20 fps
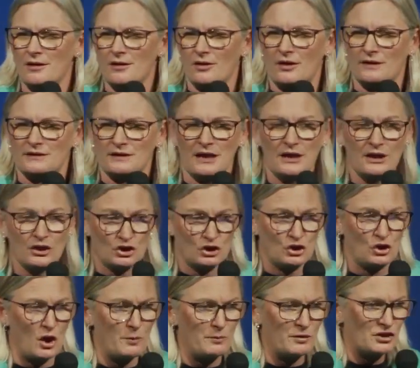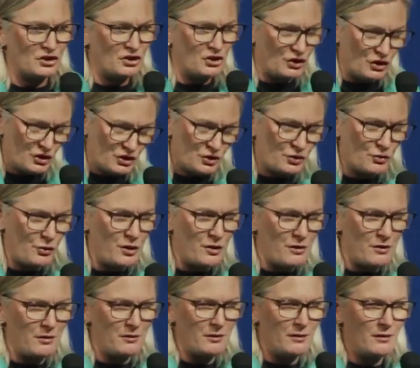Because his job is to destroy
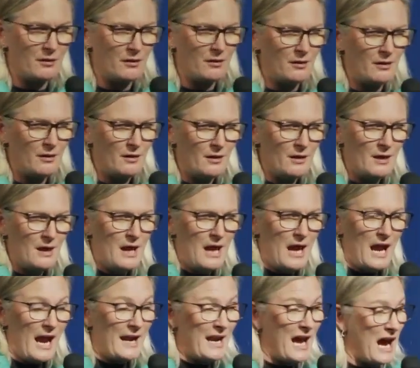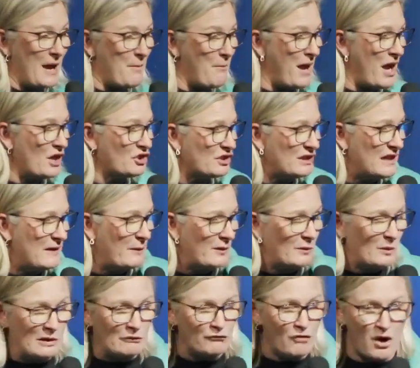you. And I imagine even
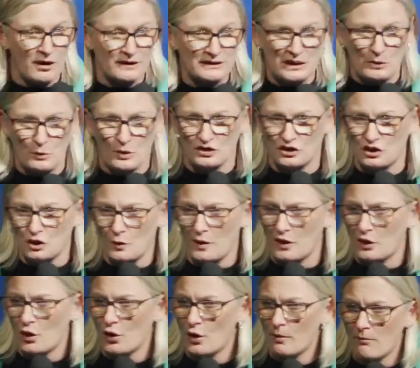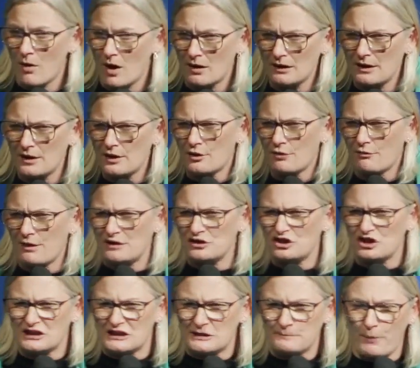when Roxy was doing her modeling career and
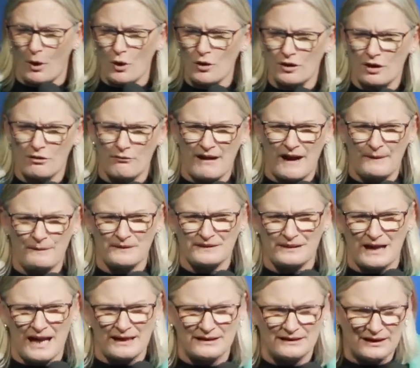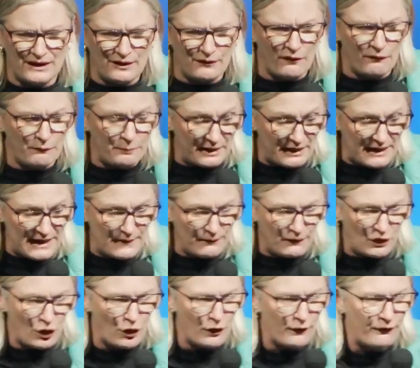she spoke around this idea of
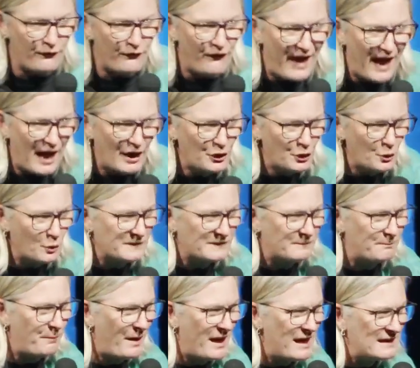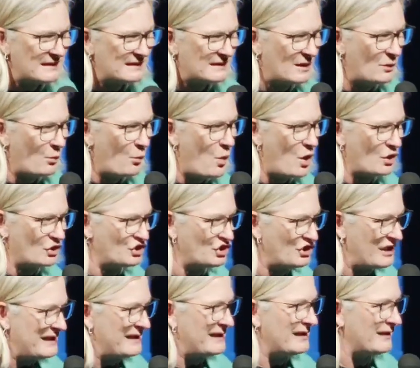believing her value was based on what
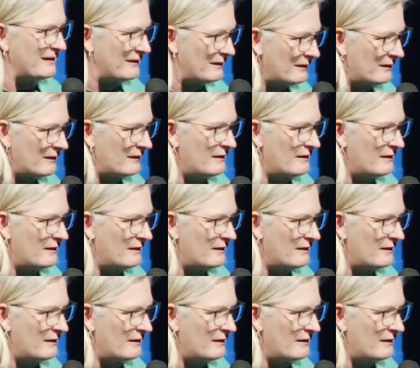she did.